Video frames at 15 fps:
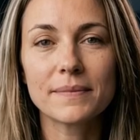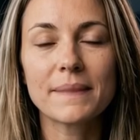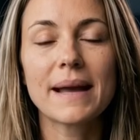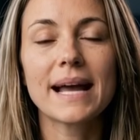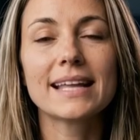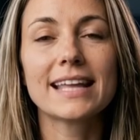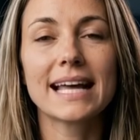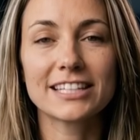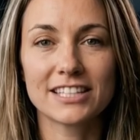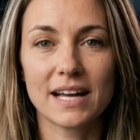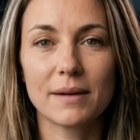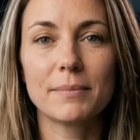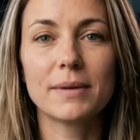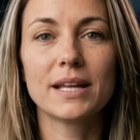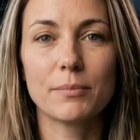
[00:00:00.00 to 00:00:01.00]
As
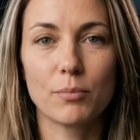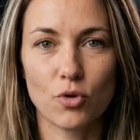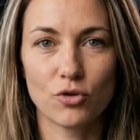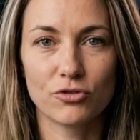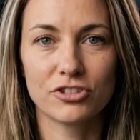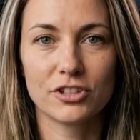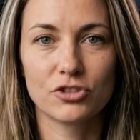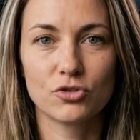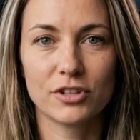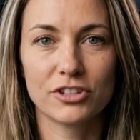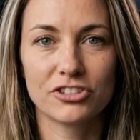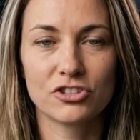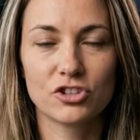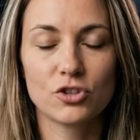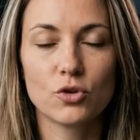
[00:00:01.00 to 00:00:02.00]
XRP moves into
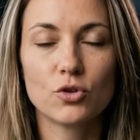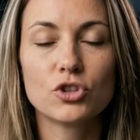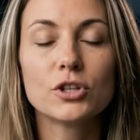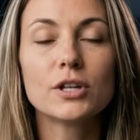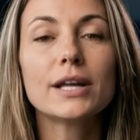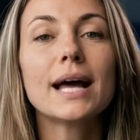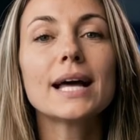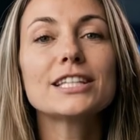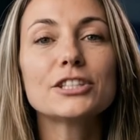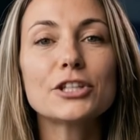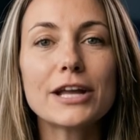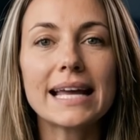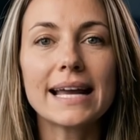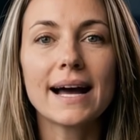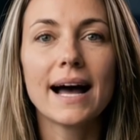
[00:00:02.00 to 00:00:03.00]
institutional
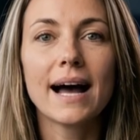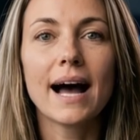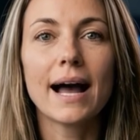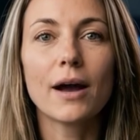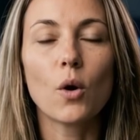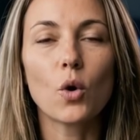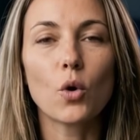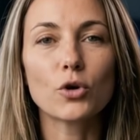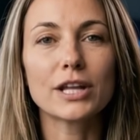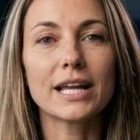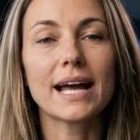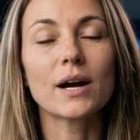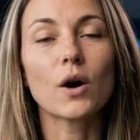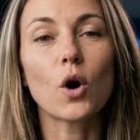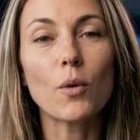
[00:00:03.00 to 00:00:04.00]
custody and
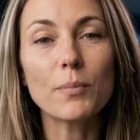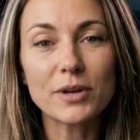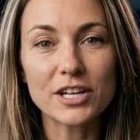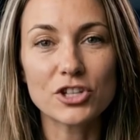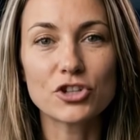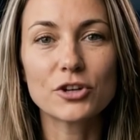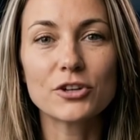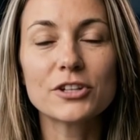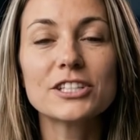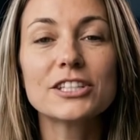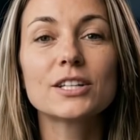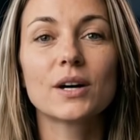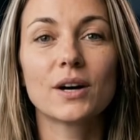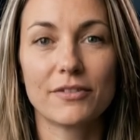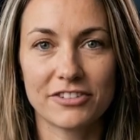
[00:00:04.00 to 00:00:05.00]
ODL operational
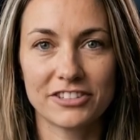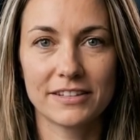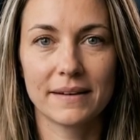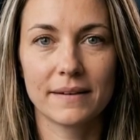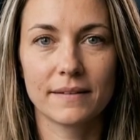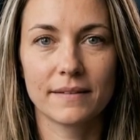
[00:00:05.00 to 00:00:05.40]
reserves,